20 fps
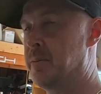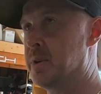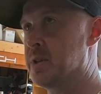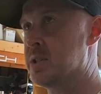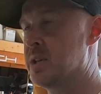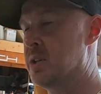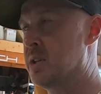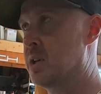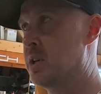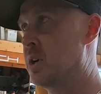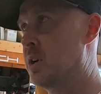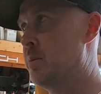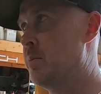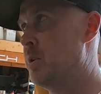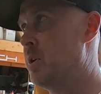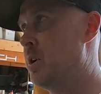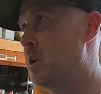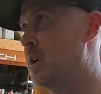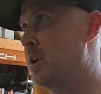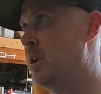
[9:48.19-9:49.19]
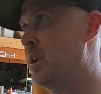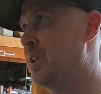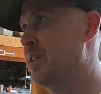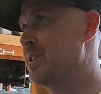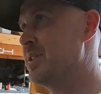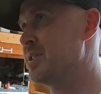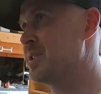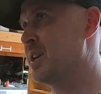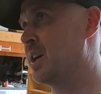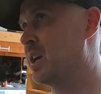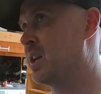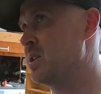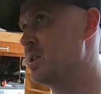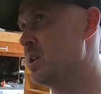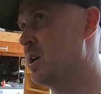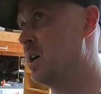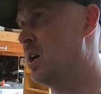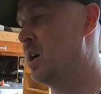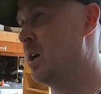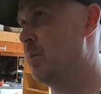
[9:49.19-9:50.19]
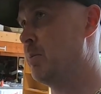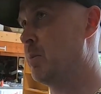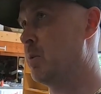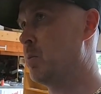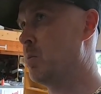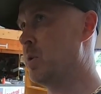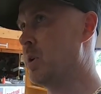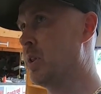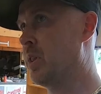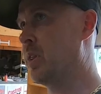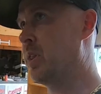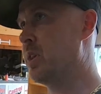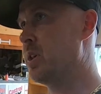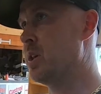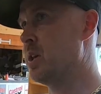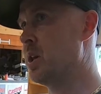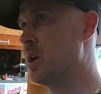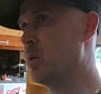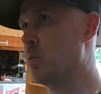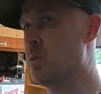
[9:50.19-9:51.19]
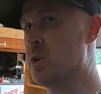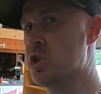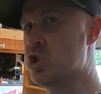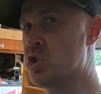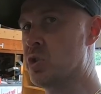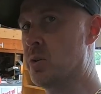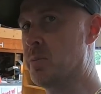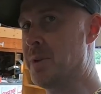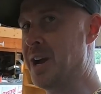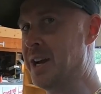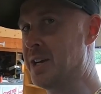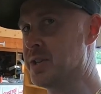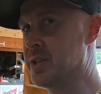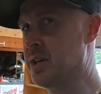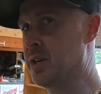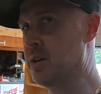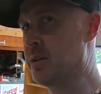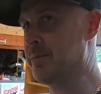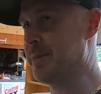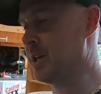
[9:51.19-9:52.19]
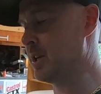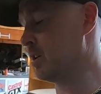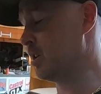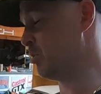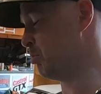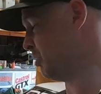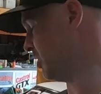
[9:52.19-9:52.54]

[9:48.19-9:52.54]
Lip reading: Didn't come on the second time with the original mass error meter